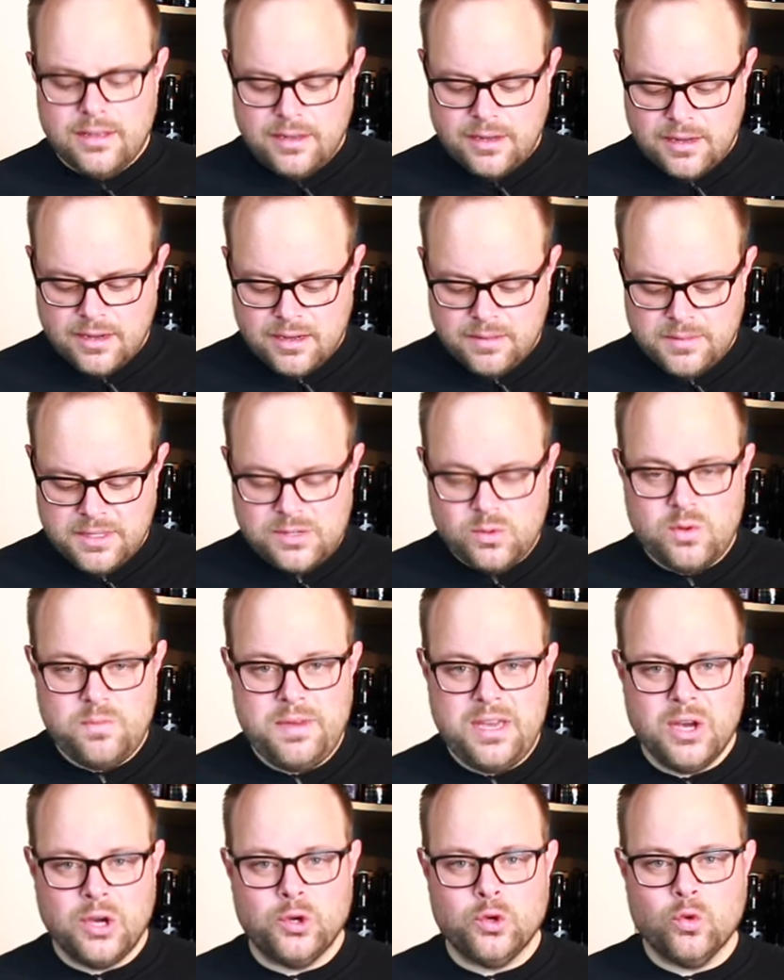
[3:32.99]
Um, this would
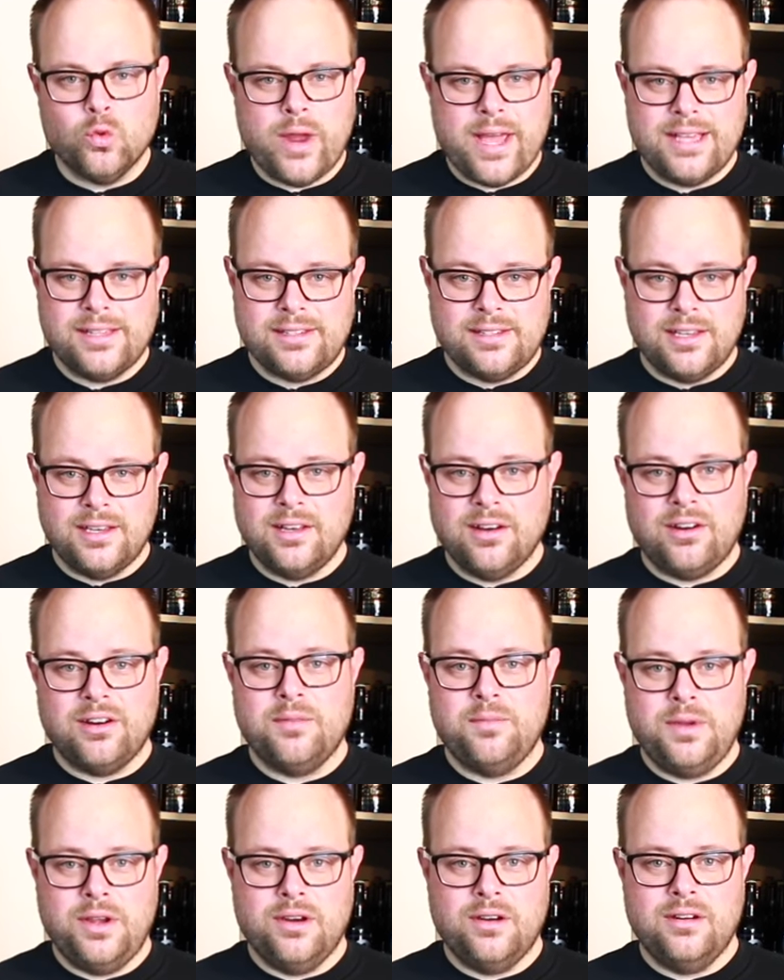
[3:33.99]
be a great cigar
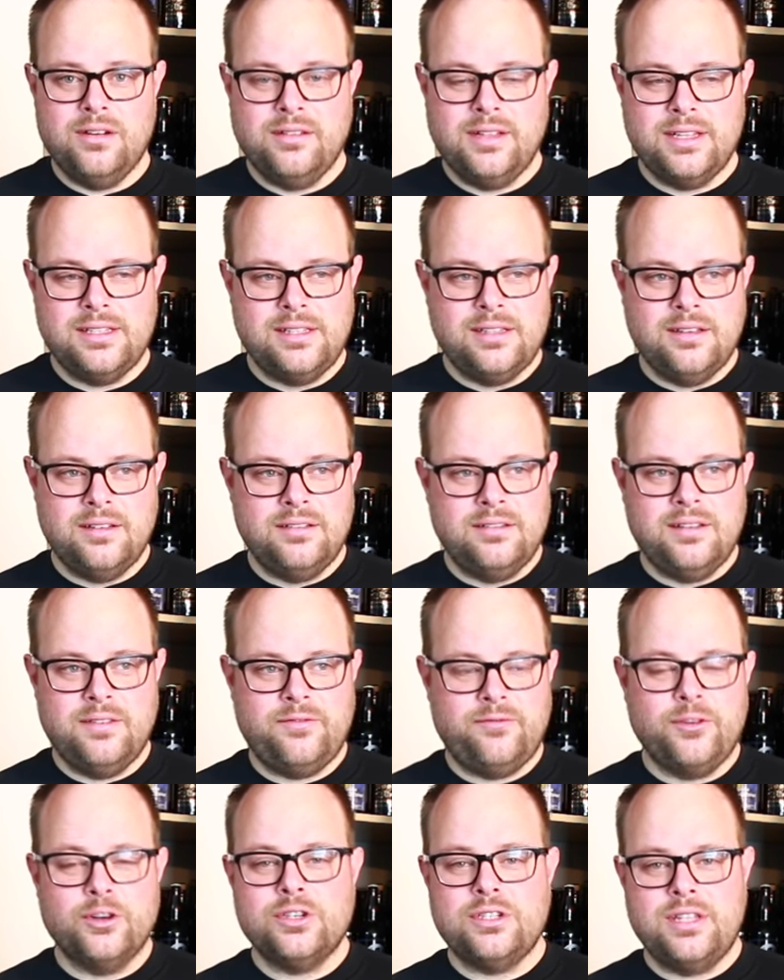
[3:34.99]
beer. That's the, the
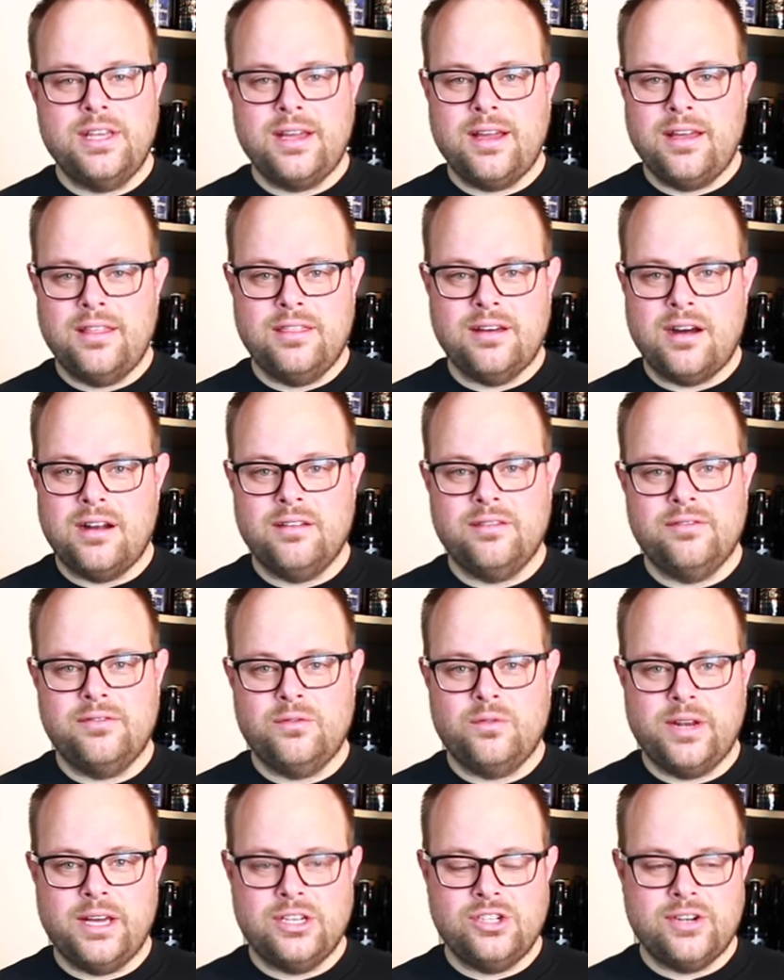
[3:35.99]
first thing I thought of
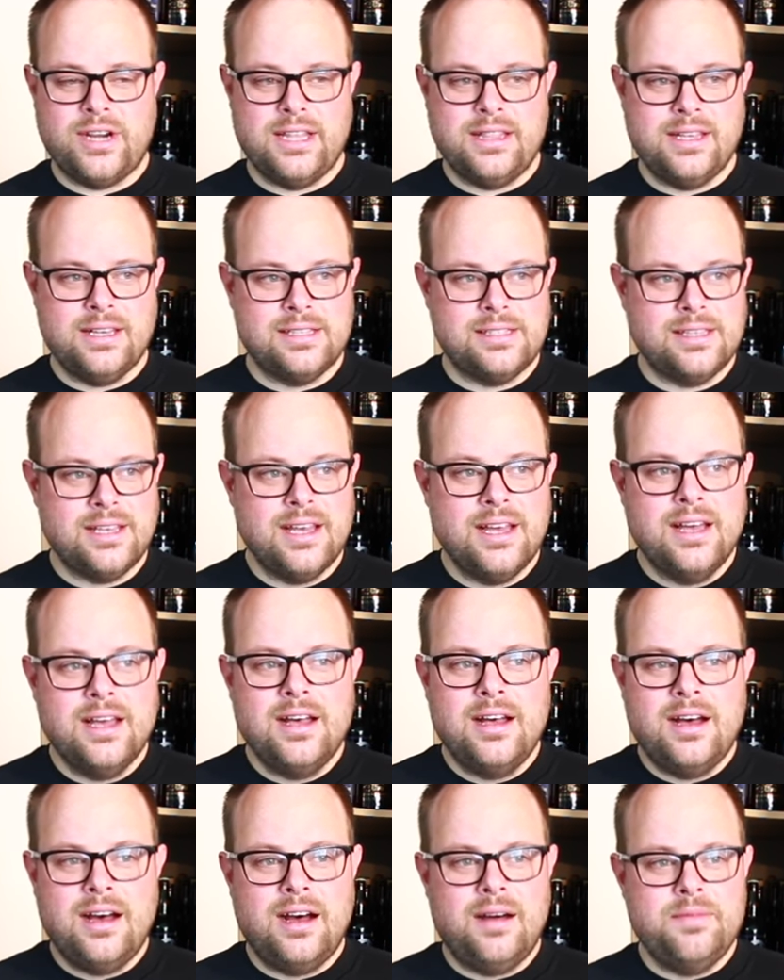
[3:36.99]
when I tried this.
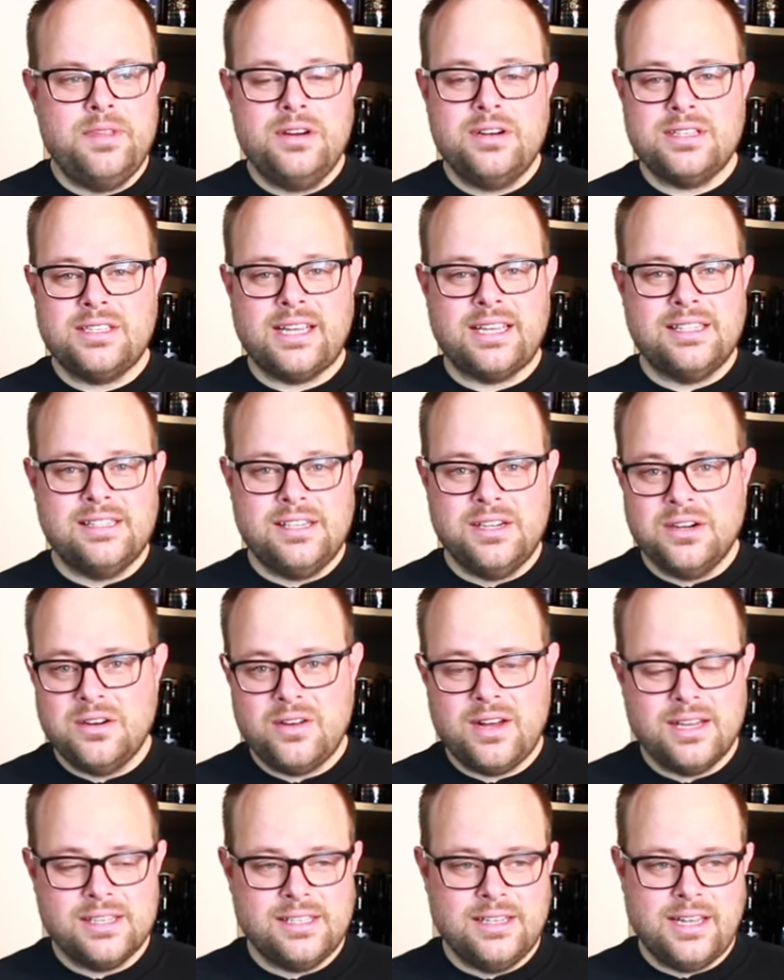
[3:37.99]
Um, there is like zero
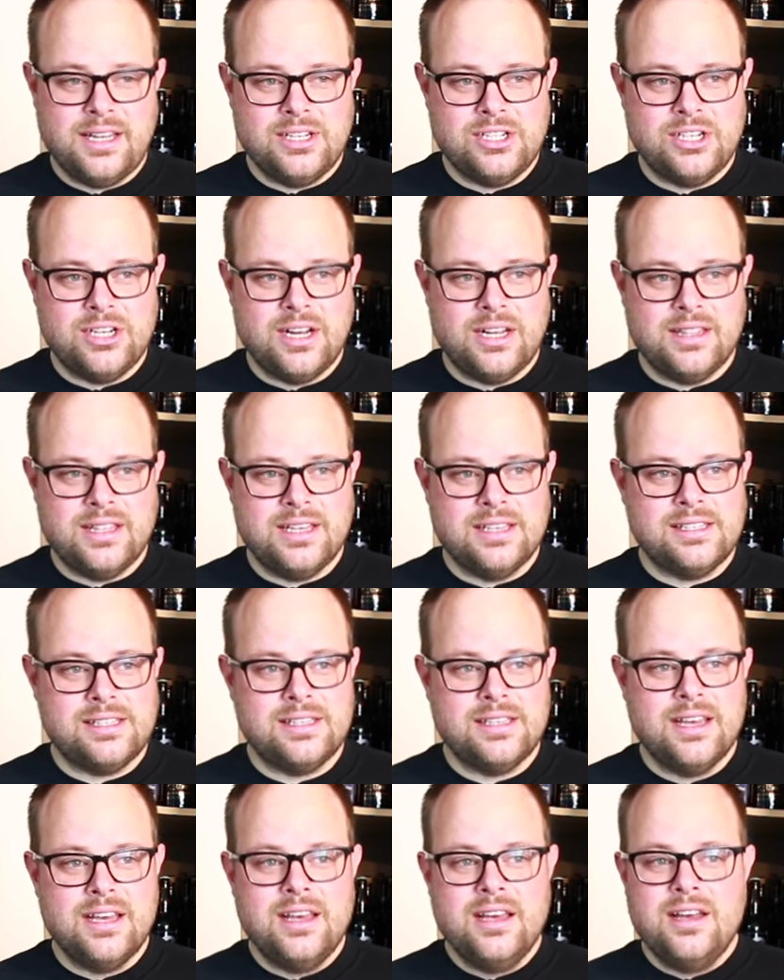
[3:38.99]
oxidation on
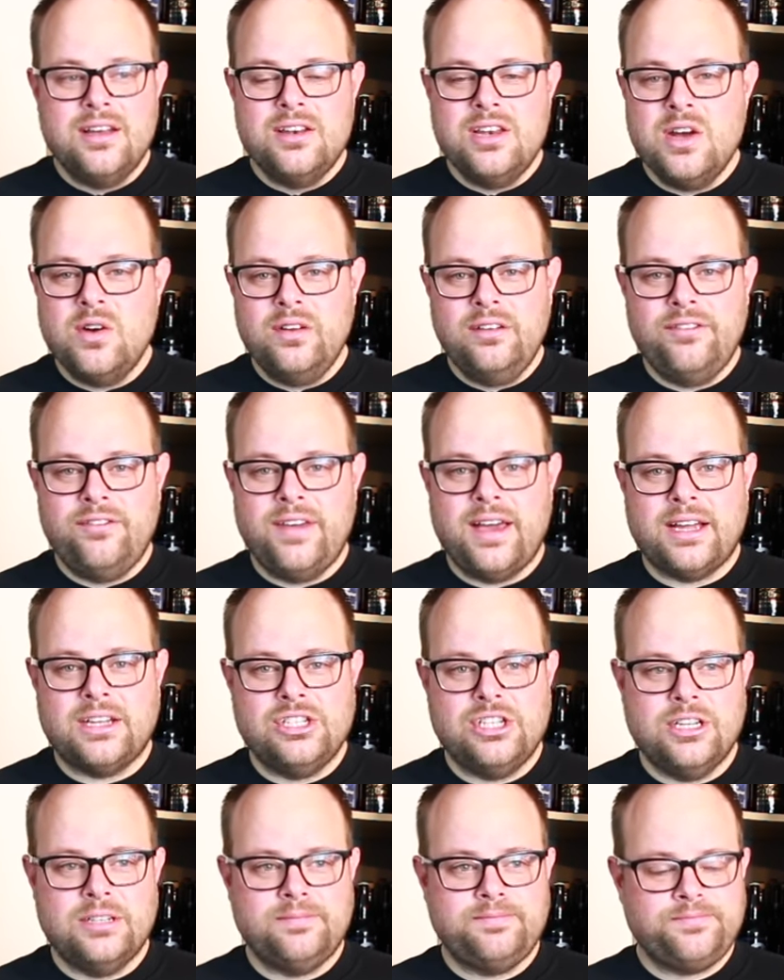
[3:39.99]
this, no
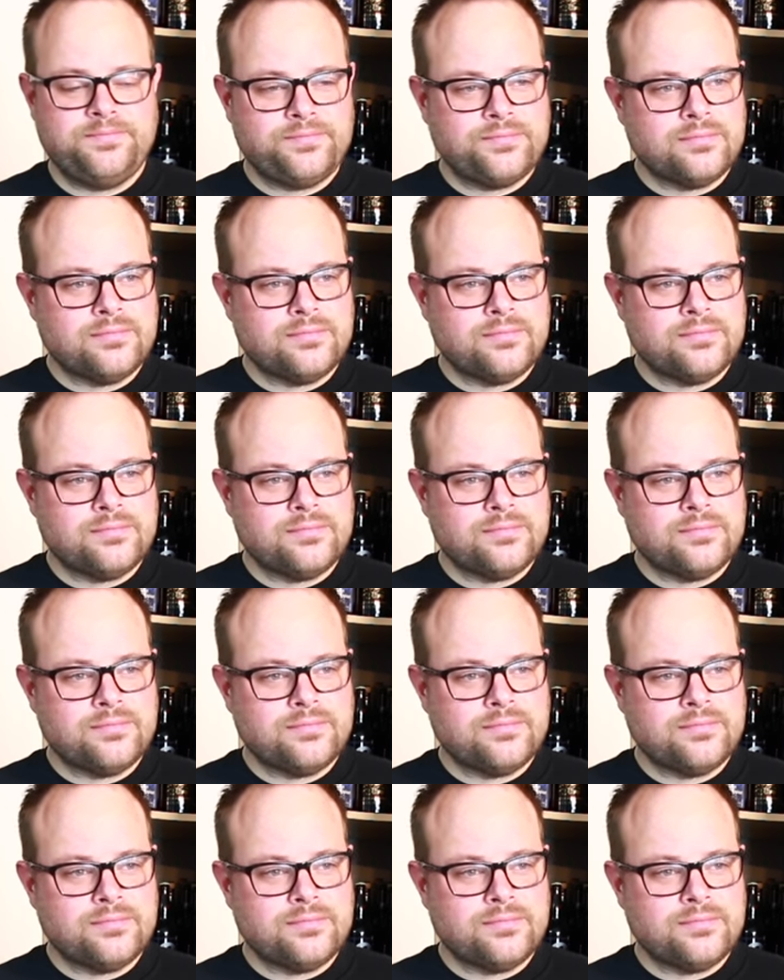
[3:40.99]
infection.